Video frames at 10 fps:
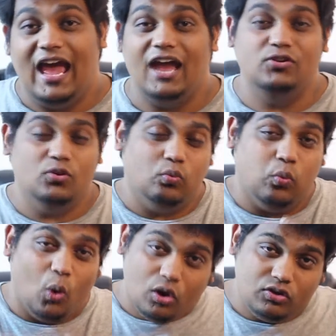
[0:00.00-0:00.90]
and you
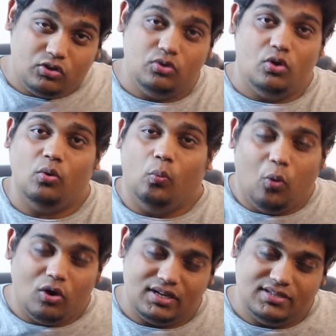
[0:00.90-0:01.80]
want to know
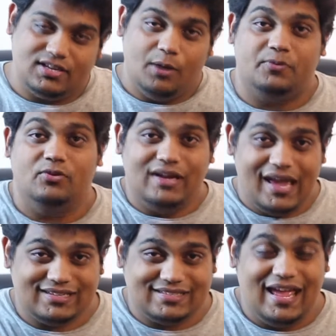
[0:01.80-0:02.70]
what he's up to next,